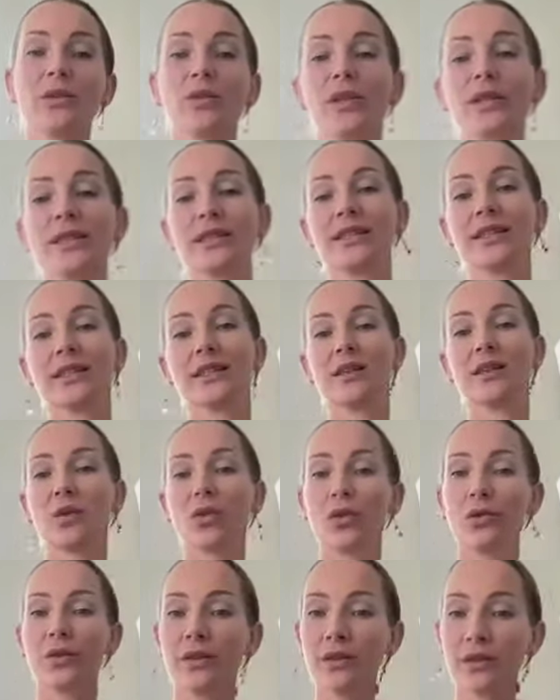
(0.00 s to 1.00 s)
you can sit
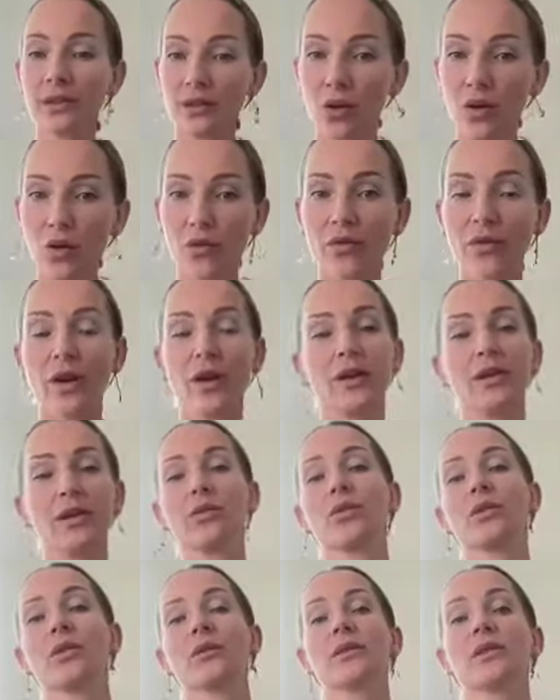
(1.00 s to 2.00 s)
on the sofa, you
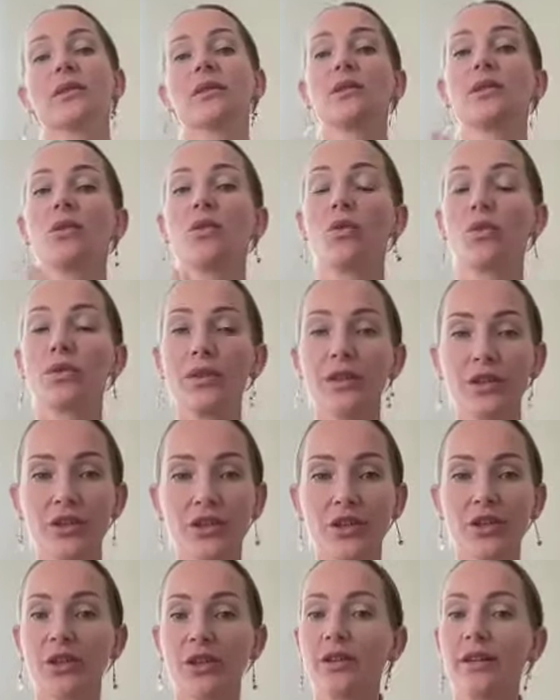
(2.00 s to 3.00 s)
can sit on the
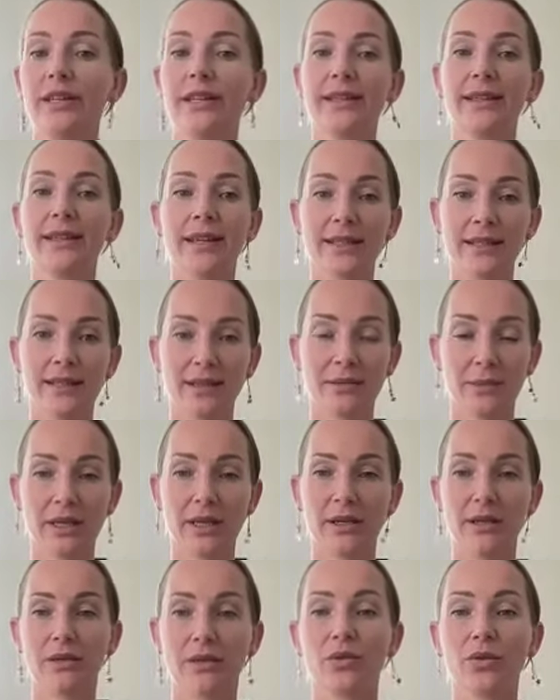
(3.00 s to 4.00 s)
chair, it doesn't
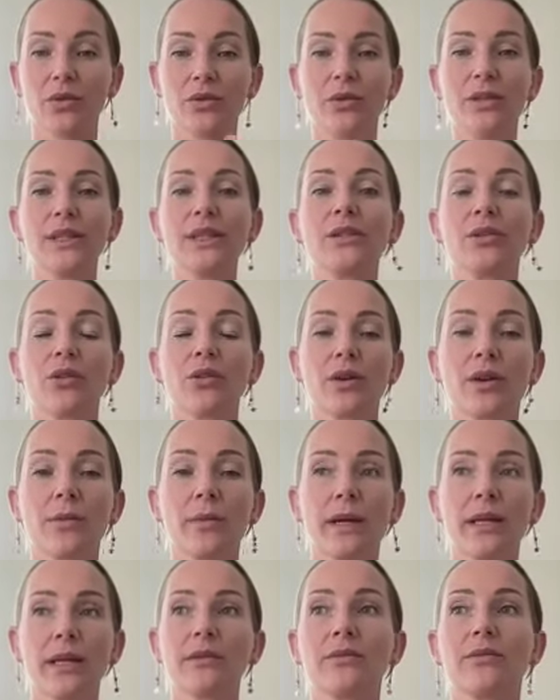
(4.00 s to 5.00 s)
matter. You don't need yoga
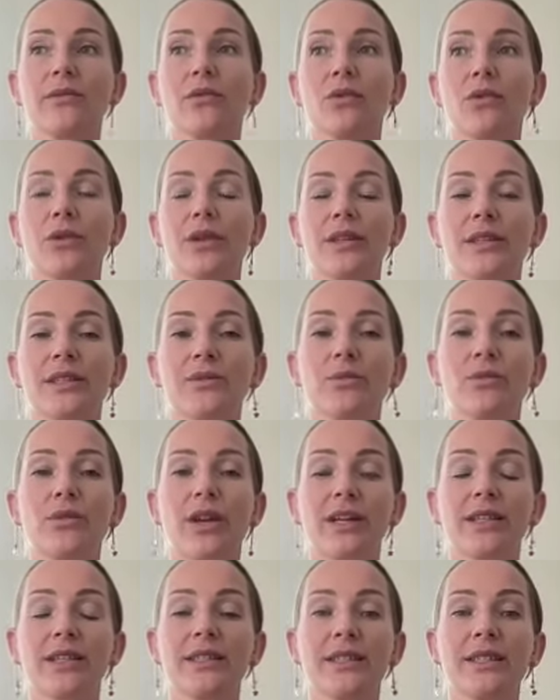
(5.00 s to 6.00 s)
mat for this
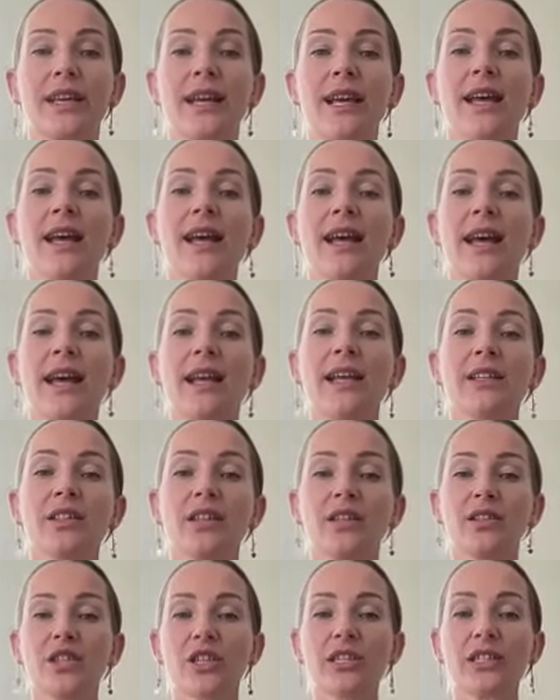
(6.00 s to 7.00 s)
practice.
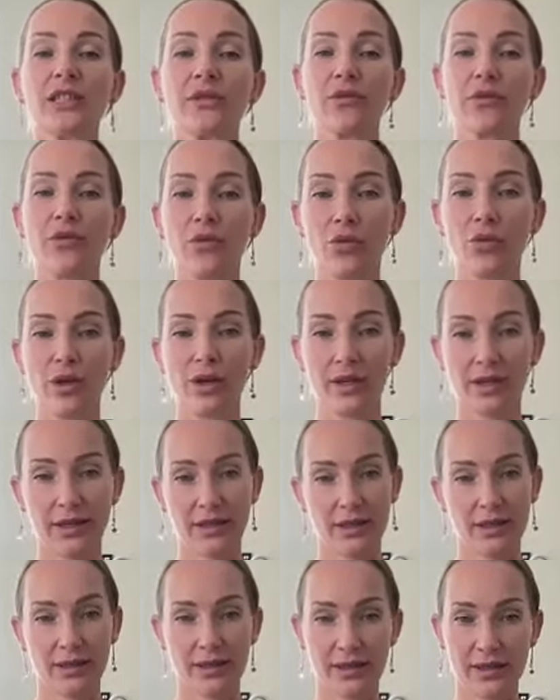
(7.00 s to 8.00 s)
And just for
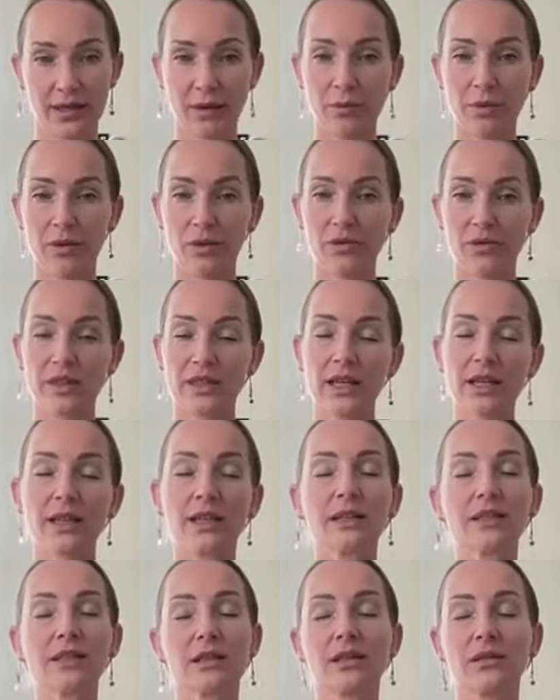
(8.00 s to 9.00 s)
a couple of
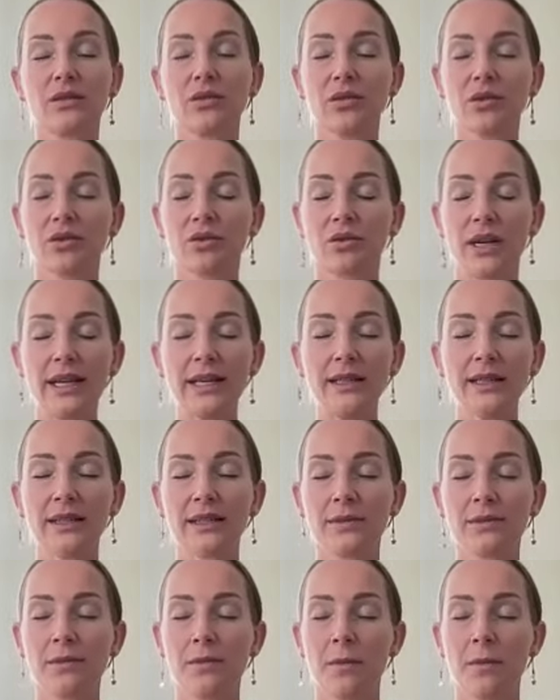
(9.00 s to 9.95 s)
seconds, close your eyes